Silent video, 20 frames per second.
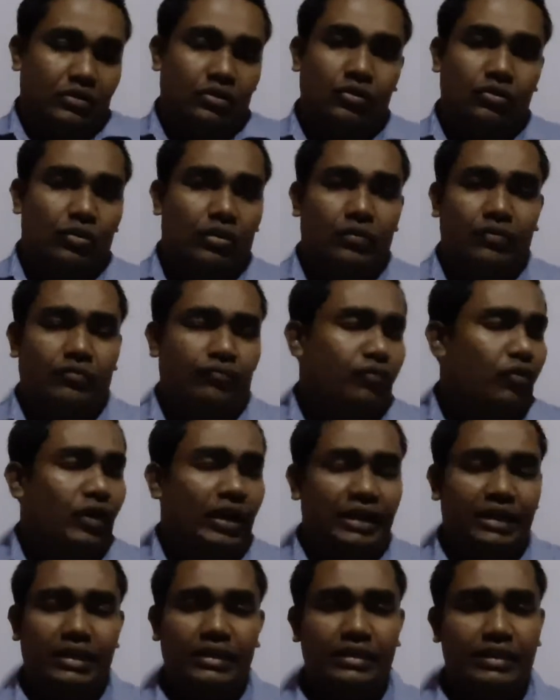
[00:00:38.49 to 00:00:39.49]
Don't
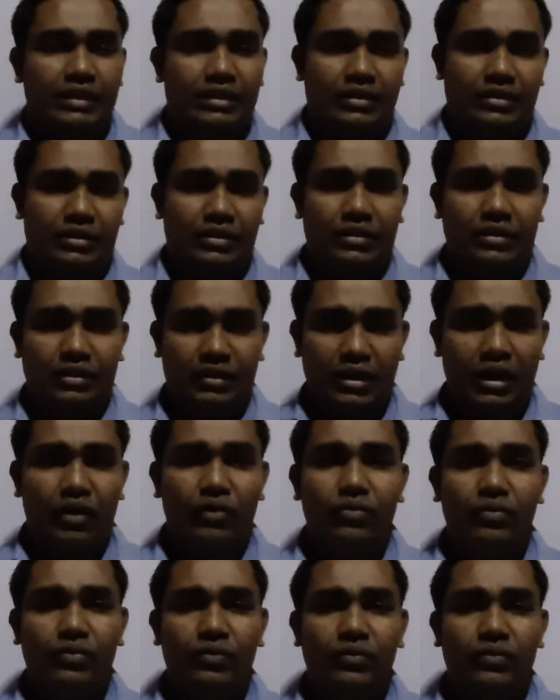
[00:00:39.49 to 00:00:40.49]
forget it
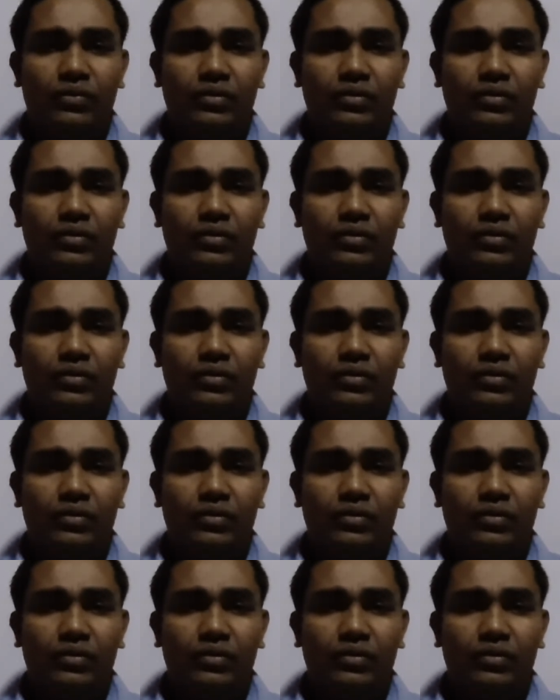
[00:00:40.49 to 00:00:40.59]
now.